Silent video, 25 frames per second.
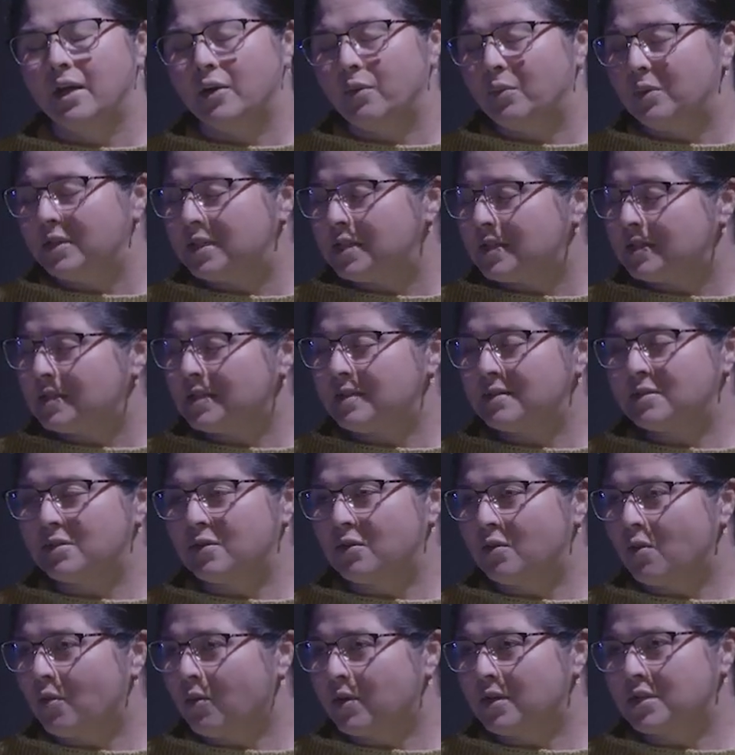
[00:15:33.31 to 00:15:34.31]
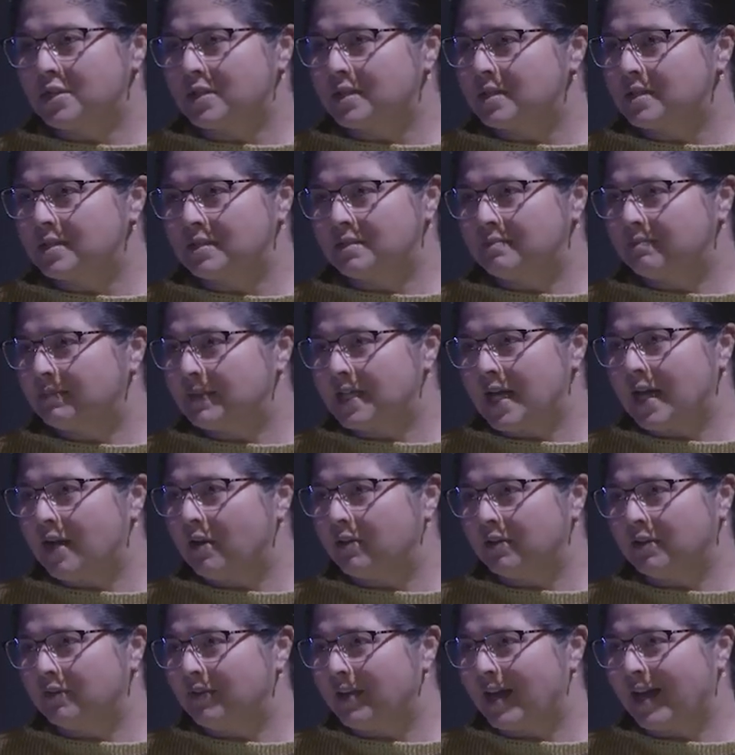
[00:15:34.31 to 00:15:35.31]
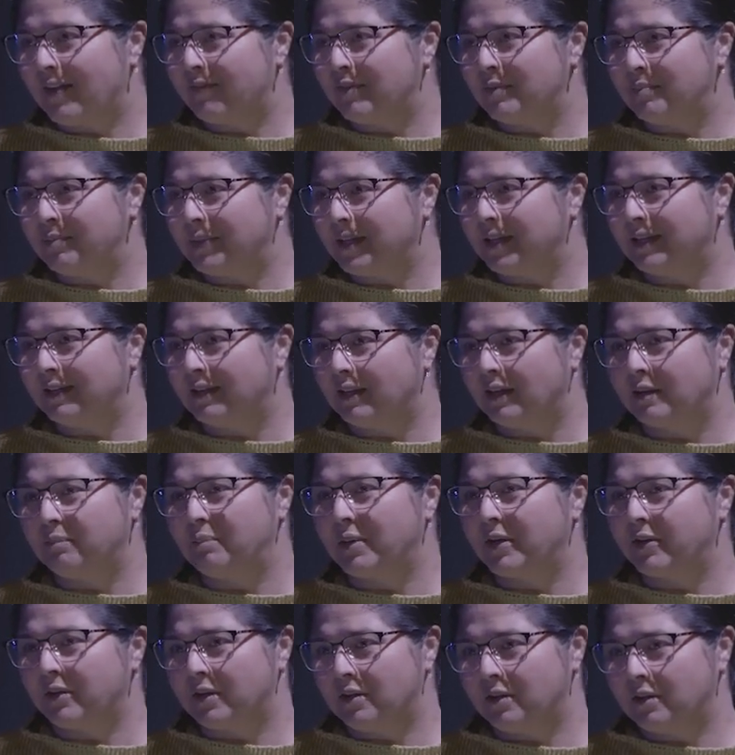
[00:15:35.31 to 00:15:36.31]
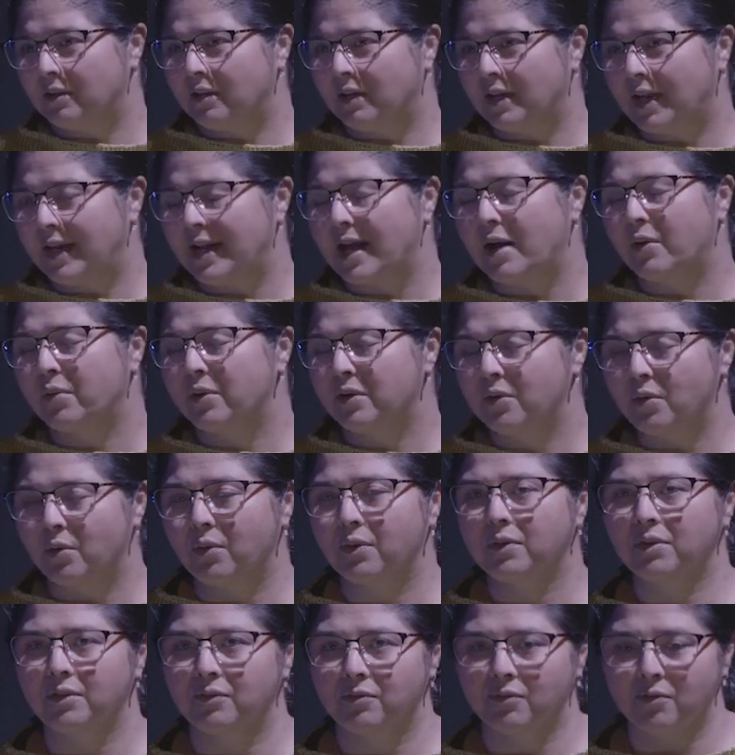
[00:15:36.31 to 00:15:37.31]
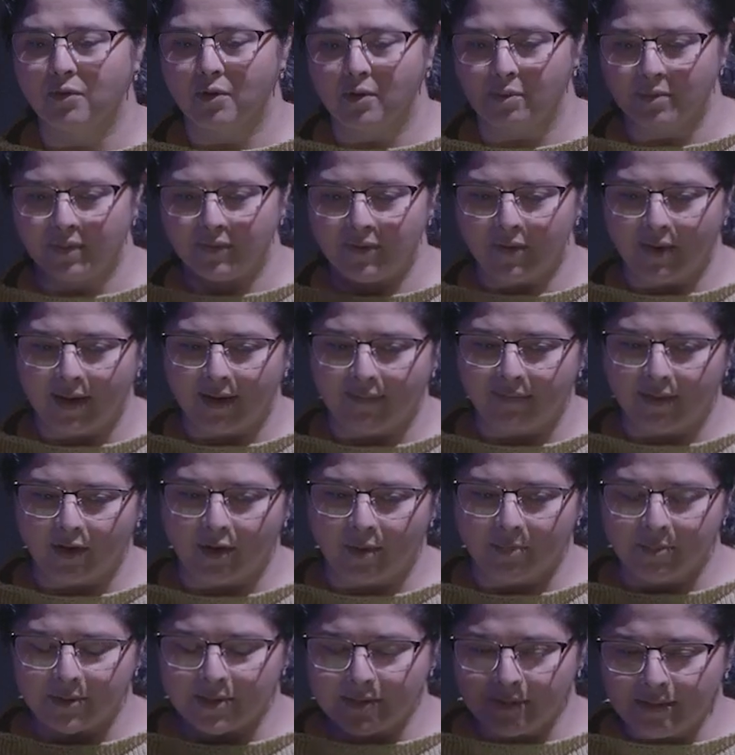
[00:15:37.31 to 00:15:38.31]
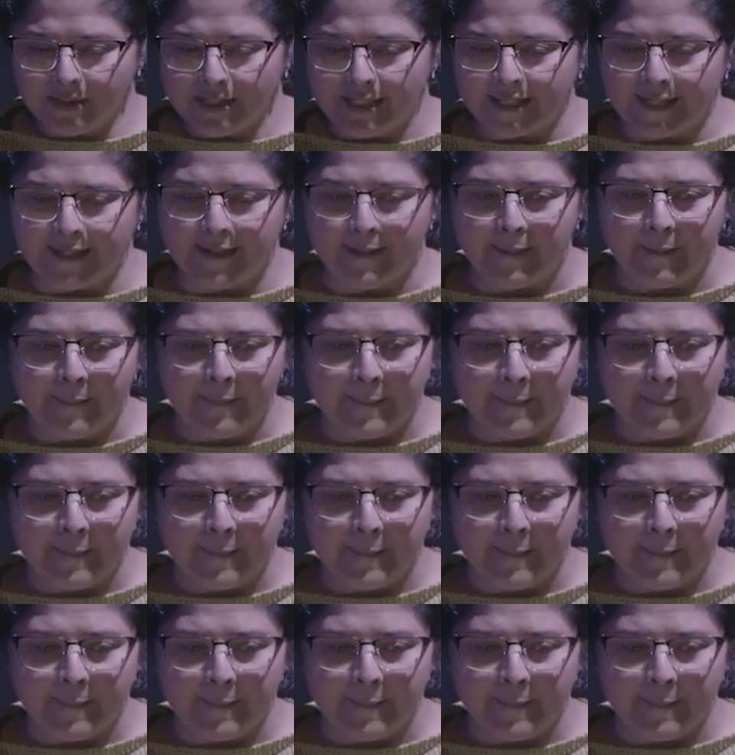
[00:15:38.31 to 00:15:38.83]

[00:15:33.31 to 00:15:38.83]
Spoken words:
which is this gorgeous town, if you haven't been, about an hour north of Rome, if you have the opportunity.